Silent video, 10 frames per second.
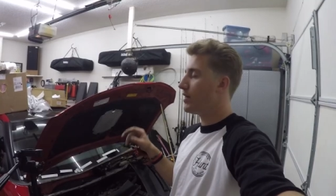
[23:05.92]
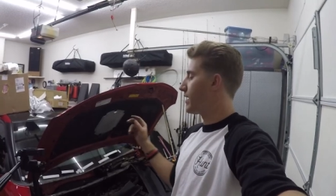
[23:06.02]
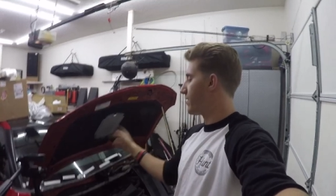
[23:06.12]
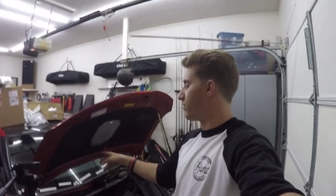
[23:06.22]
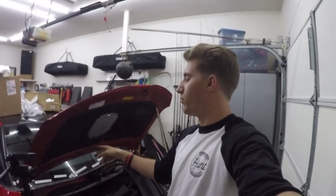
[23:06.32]

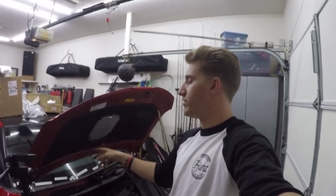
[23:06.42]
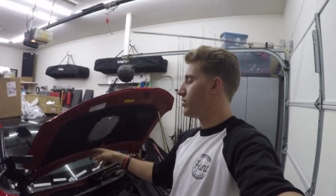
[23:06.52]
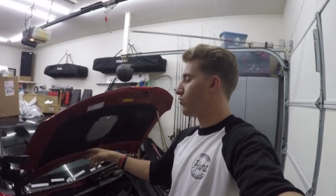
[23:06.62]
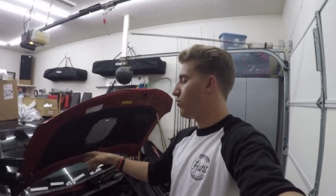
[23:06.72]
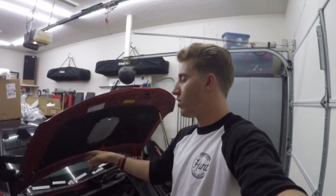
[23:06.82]
take out the
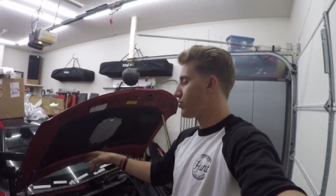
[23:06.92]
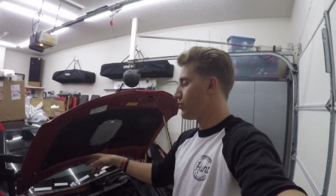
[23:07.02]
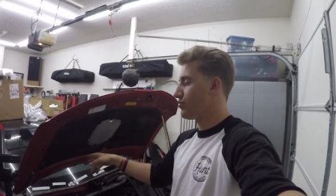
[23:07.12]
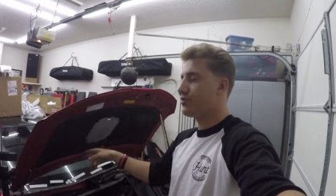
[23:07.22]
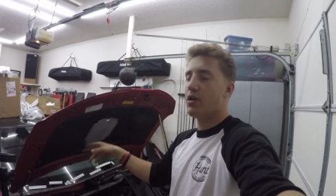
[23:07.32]
windshield
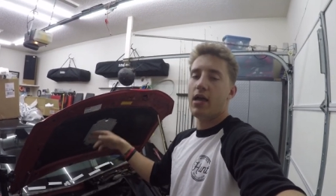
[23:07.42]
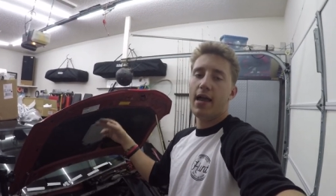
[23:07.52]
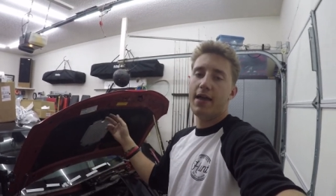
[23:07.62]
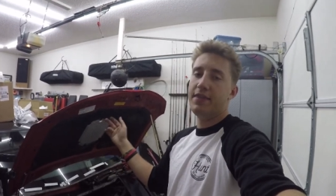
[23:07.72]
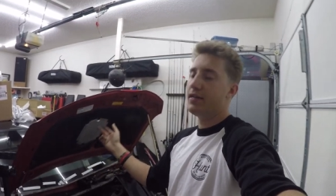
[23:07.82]
washers,
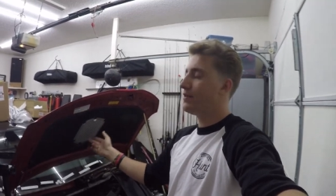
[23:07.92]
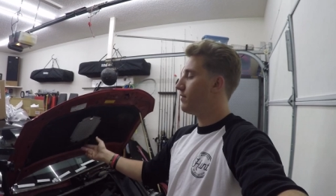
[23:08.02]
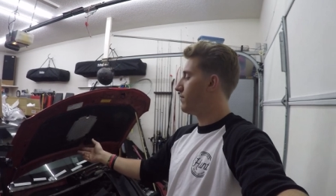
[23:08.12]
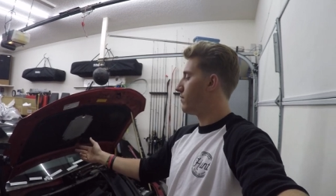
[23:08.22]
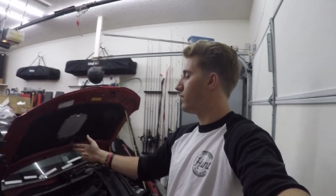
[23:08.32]
and
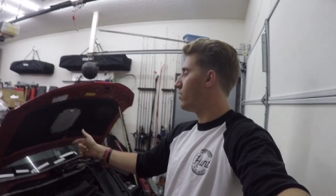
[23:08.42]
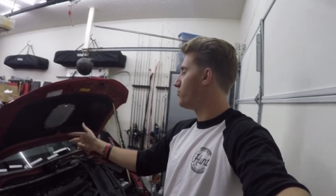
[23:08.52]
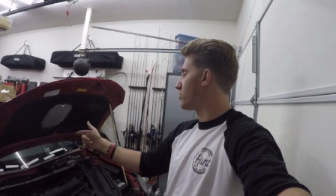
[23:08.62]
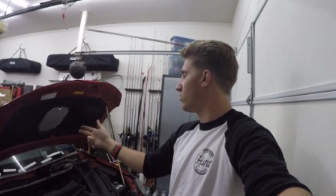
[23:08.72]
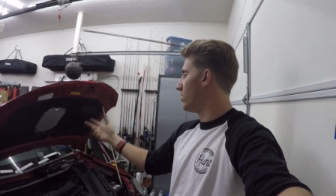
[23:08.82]
then
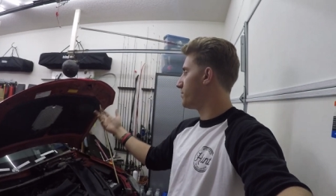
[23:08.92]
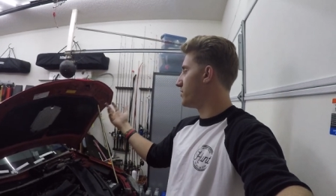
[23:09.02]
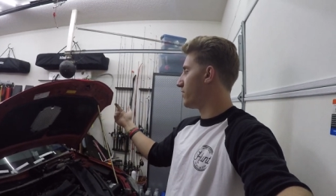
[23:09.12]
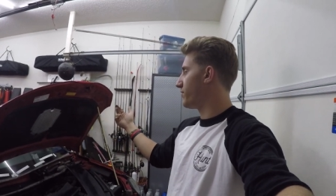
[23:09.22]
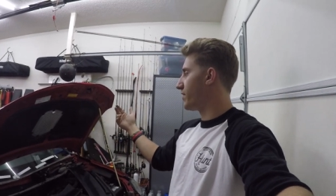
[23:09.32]
those clips
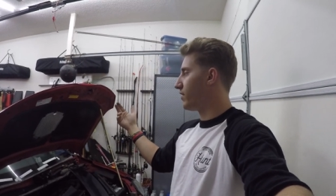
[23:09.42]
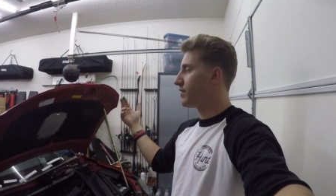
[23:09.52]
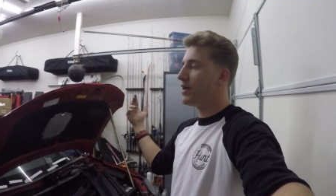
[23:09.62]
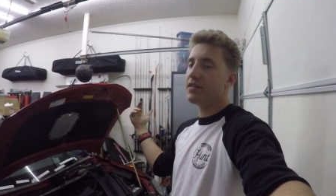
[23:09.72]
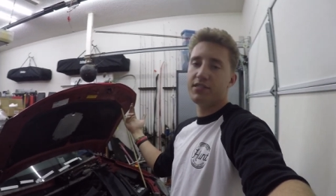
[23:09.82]
and everything like
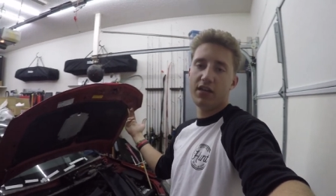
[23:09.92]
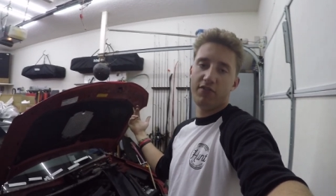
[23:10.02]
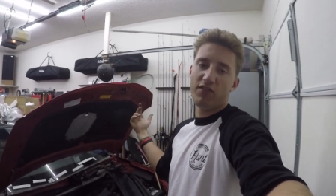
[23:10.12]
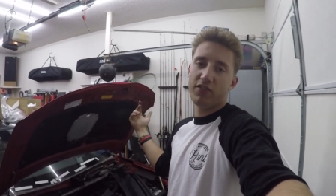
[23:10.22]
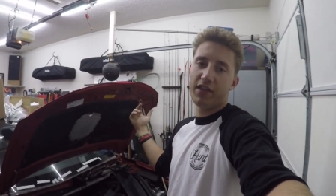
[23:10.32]
that, save
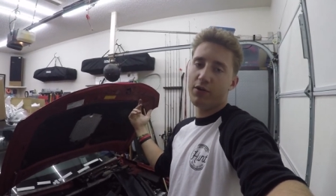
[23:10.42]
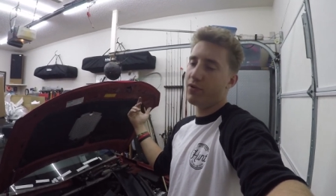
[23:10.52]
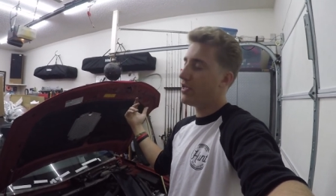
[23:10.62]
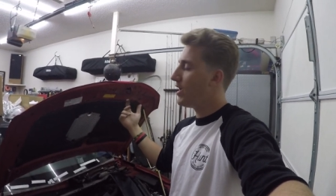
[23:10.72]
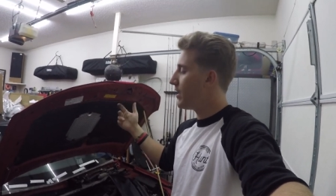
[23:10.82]
everything
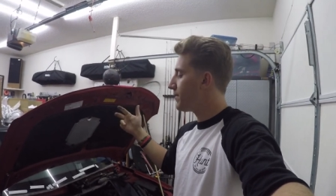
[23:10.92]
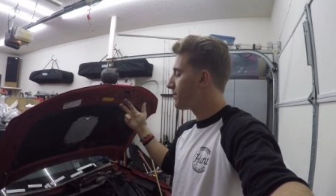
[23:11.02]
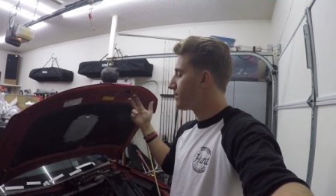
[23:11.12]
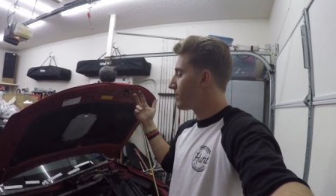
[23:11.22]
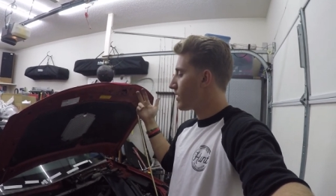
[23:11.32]
we can,
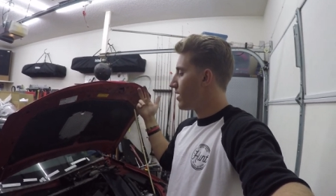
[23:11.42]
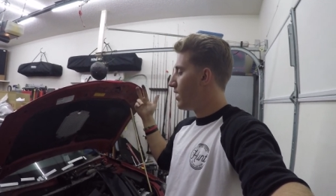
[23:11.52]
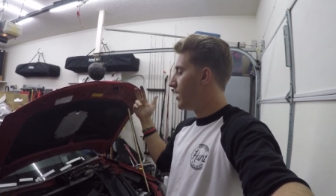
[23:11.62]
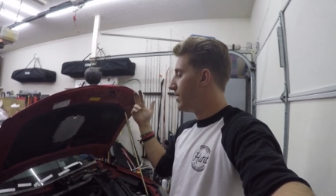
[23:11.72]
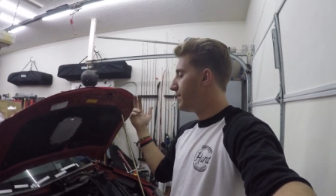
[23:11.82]

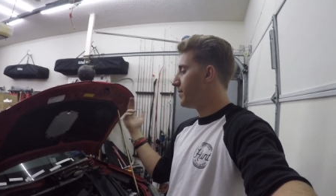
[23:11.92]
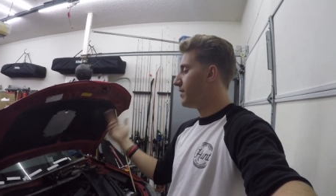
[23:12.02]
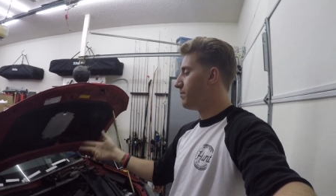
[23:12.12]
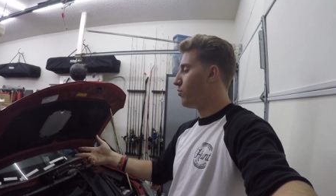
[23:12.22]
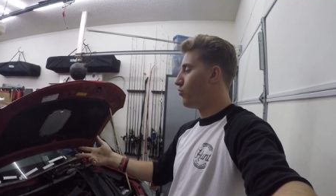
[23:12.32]
um, and
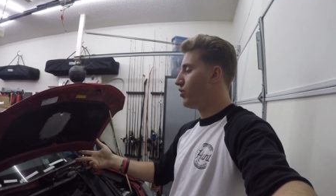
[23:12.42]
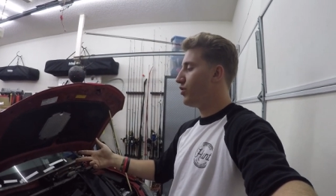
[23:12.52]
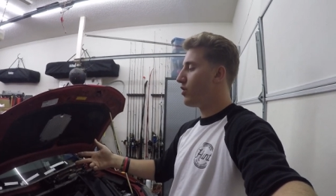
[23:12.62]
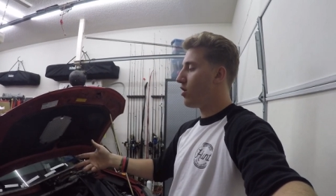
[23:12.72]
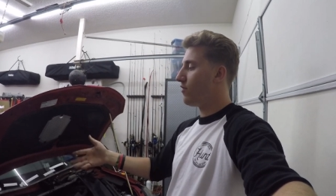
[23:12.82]
then pull the
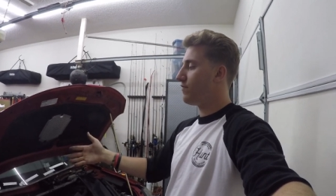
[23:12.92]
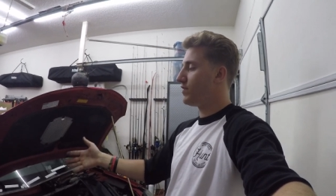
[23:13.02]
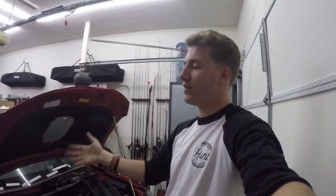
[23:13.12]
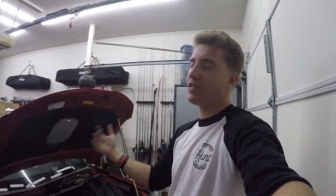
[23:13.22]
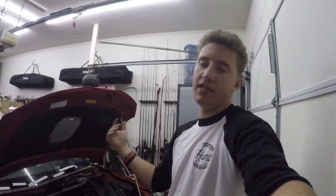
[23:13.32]
hood off,
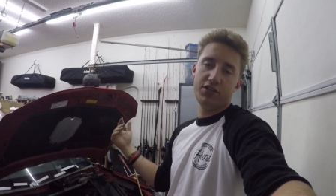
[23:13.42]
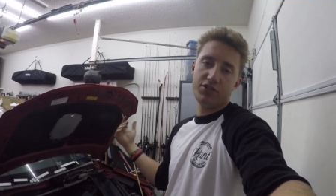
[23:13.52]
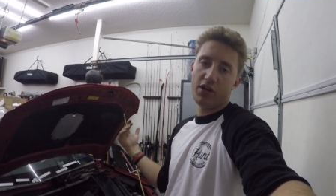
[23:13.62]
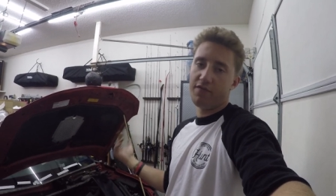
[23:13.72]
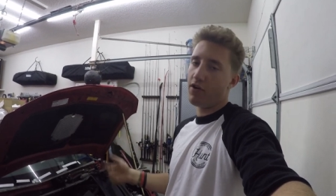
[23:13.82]
take the
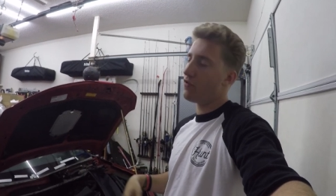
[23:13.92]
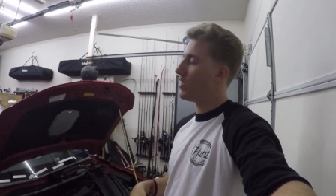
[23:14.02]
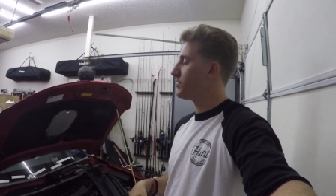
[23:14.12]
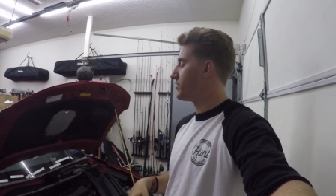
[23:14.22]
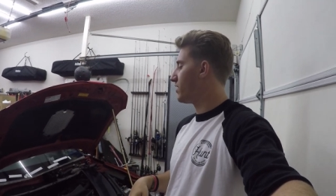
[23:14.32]
hinges off, all
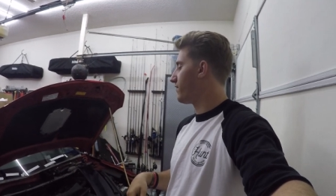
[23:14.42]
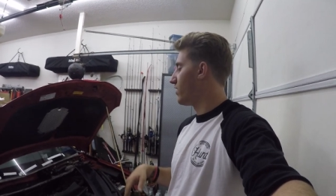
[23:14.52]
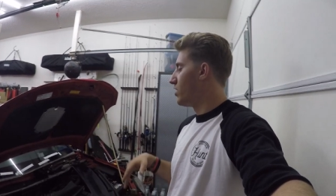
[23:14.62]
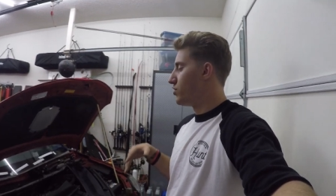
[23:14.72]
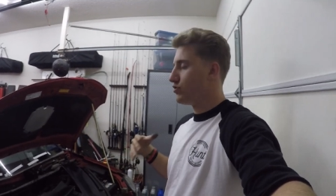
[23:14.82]
that stuff.
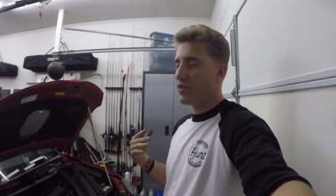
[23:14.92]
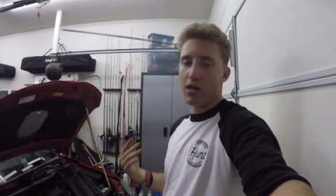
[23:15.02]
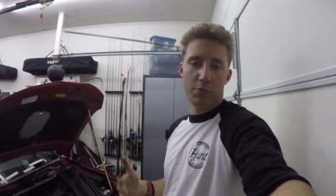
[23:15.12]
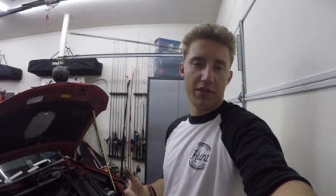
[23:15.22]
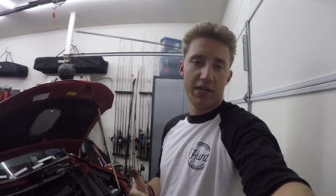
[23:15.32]
So
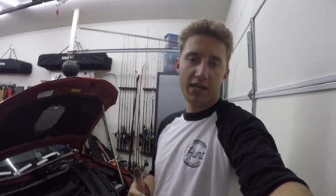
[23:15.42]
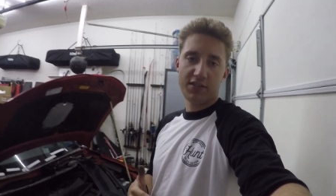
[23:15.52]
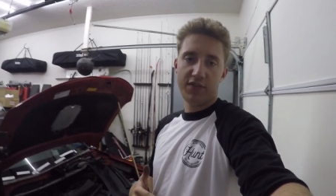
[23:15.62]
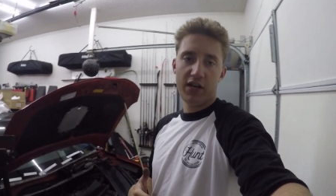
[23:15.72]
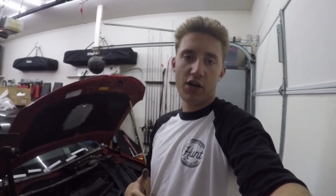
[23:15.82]
that'll be the
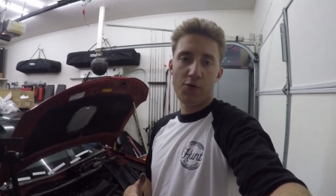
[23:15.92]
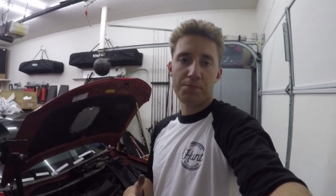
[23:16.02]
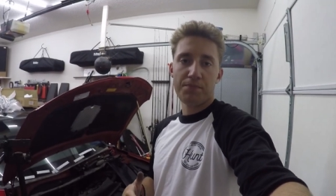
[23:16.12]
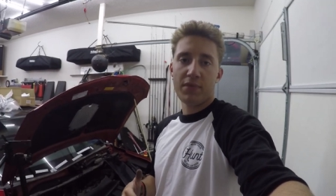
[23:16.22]
next video,